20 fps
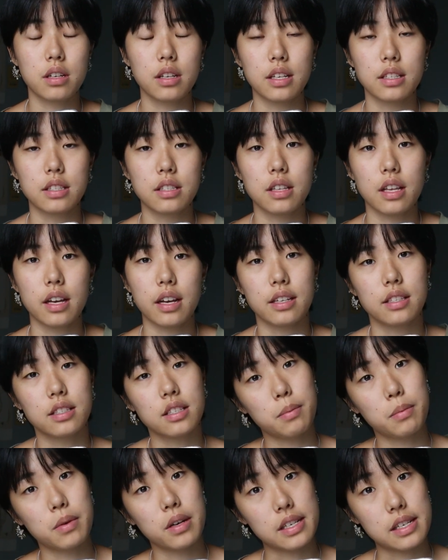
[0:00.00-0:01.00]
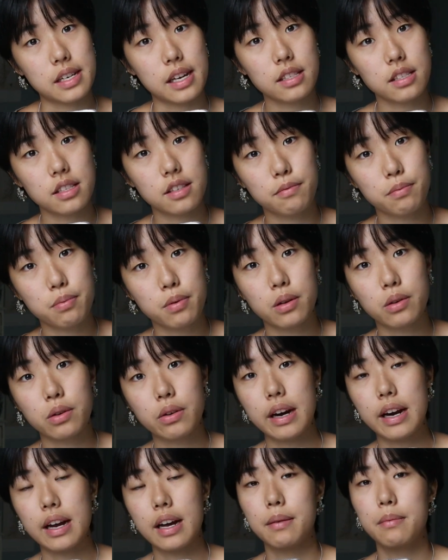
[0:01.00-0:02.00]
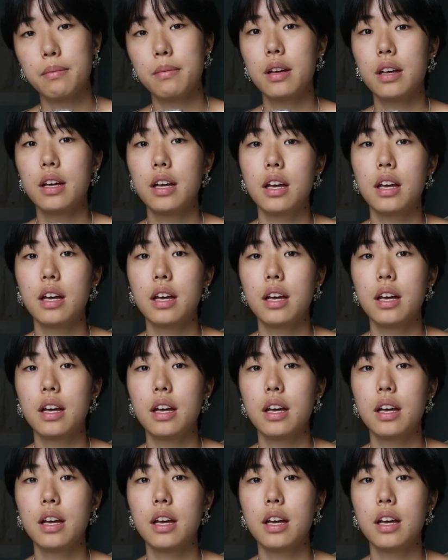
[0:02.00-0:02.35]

It's like a summer intensive program.